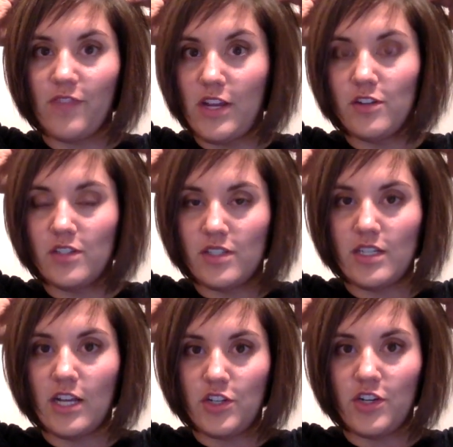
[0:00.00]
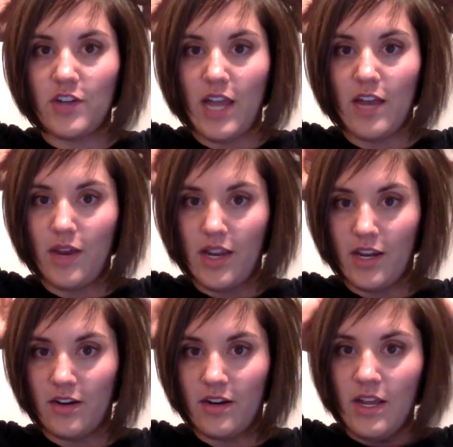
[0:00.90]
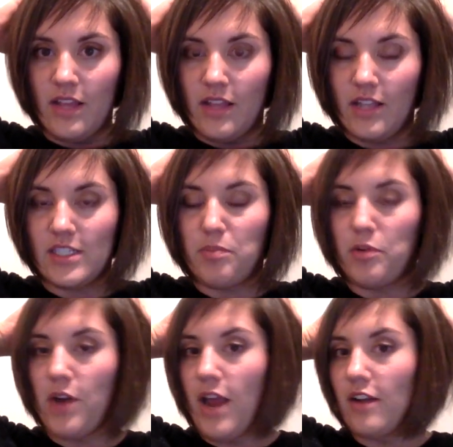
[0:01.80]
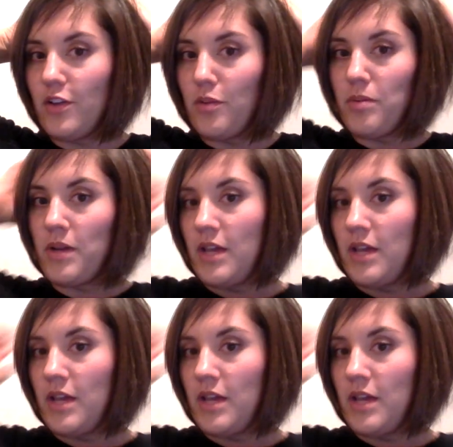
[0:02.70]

fingers touching your head right here, that's the parietal lobe.